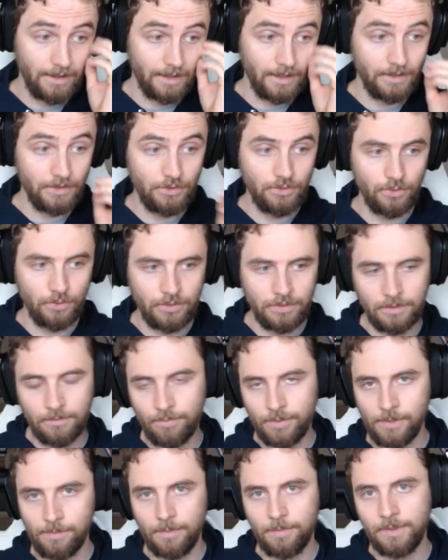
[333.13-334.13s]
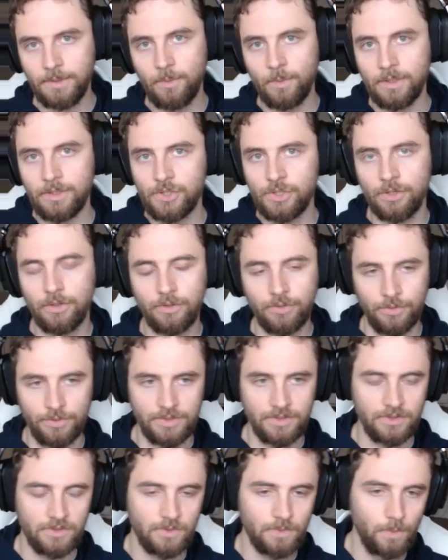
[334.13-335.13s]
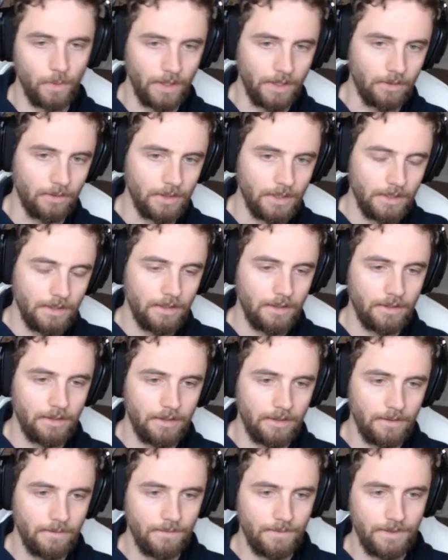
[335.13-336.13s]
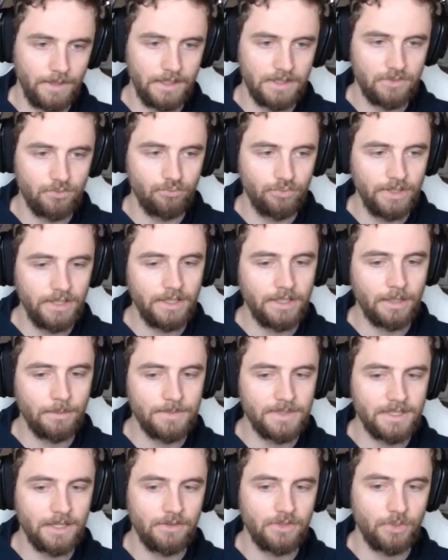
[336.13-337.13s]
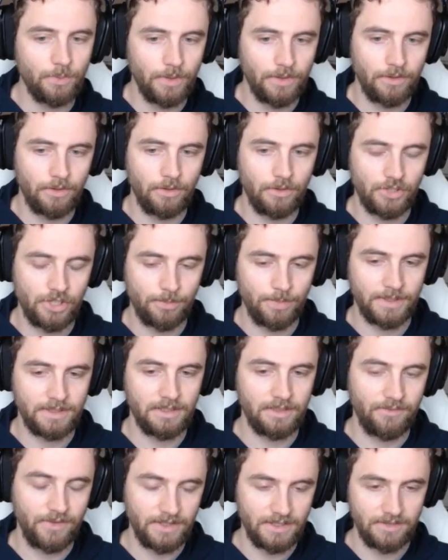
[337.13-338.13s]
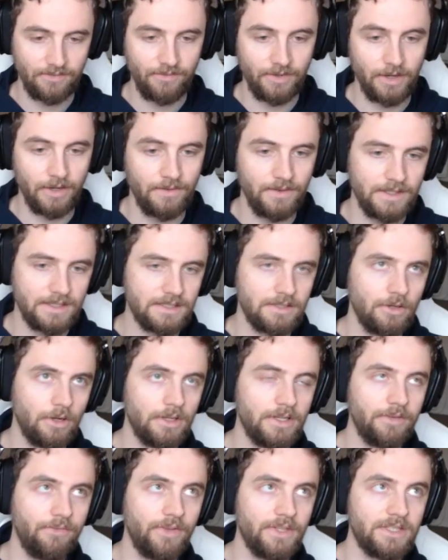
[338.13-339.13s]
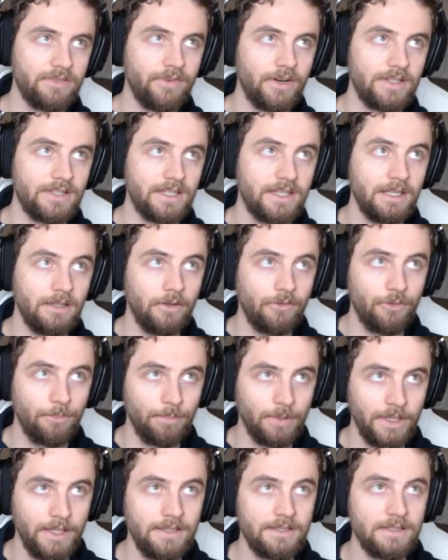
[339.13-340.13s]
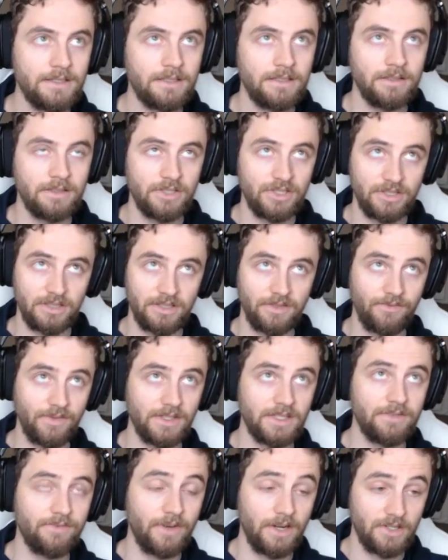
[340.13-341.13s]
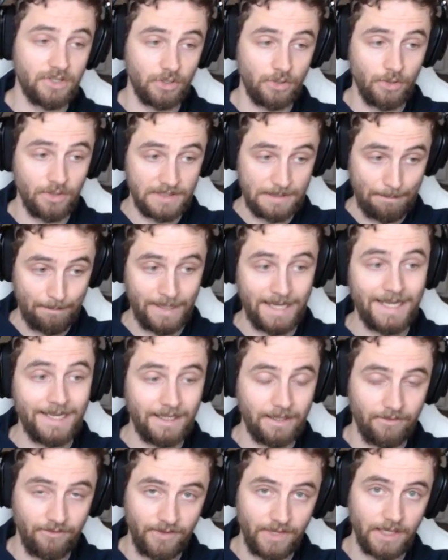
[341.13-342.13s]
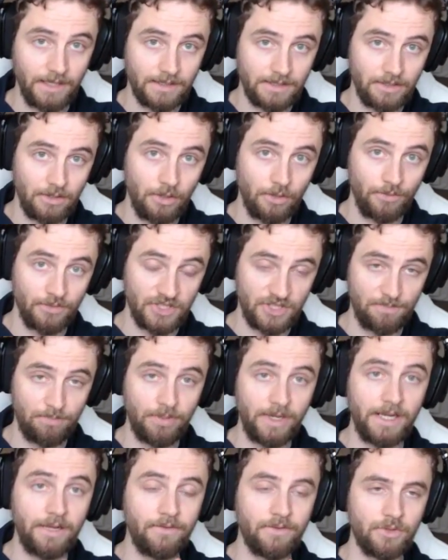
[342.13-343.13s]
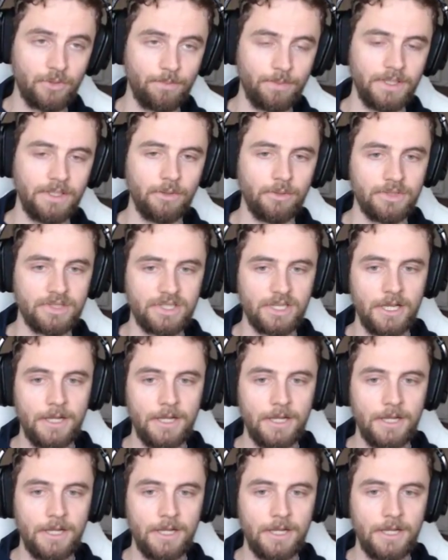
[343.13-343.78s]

you can probably one-shot cruisers as well. It really comes down to whether or not a ship has a defensive fire, and it's not a defensive fire to kill off the planes, it's just a defensive fire to cause a panic effect on the spread of the torpedoes,